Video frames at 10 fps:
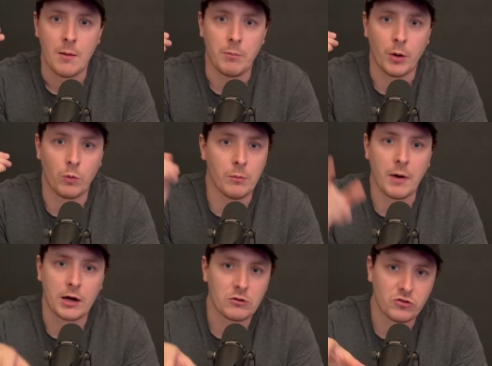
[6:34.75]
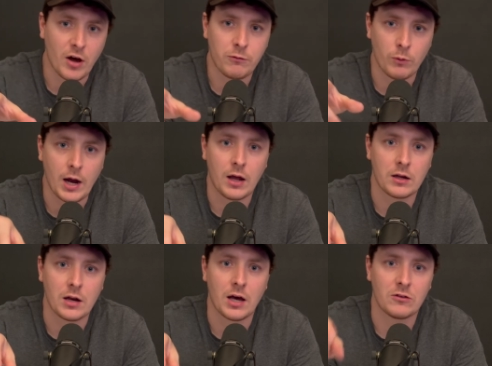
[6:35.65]
But will Microsoft
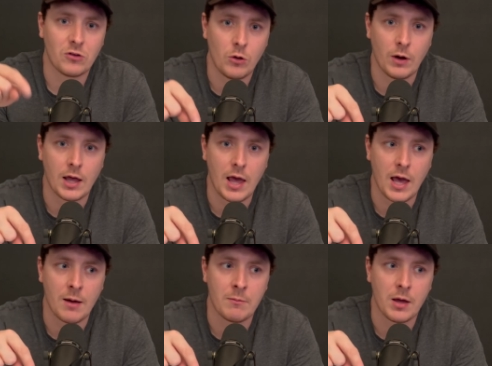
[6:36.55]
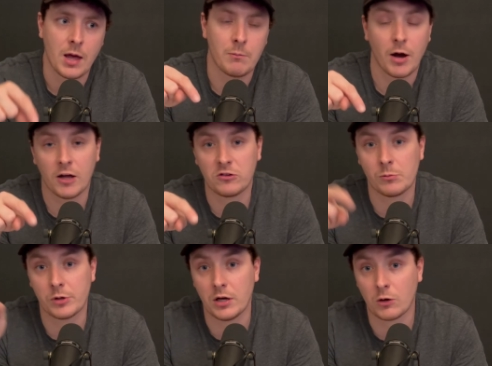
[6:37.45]
recognize who I am and
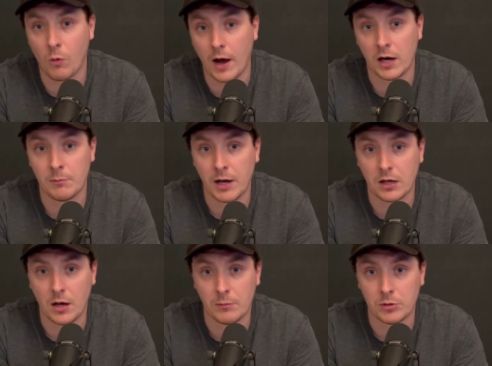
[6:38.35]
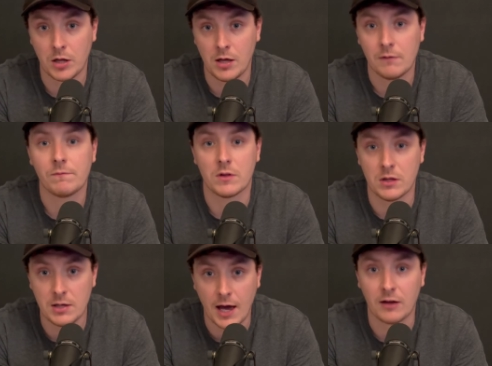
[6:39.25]
possibly acquire my company?
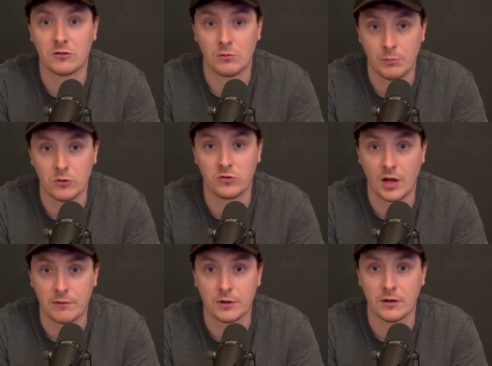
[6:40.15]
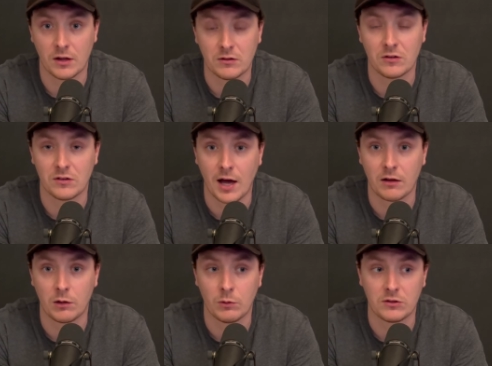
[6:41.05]
Yes, most definitely. That's
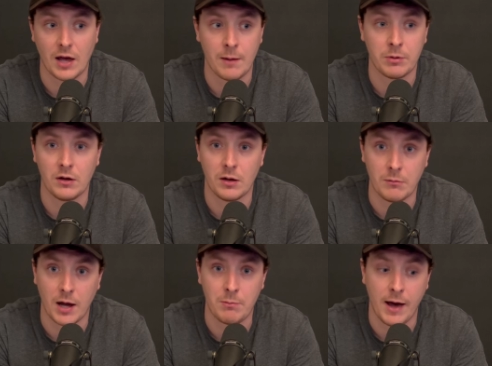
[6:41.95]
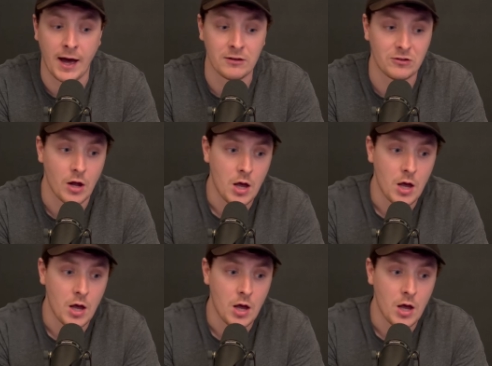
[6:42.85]
exactly what's happened in my past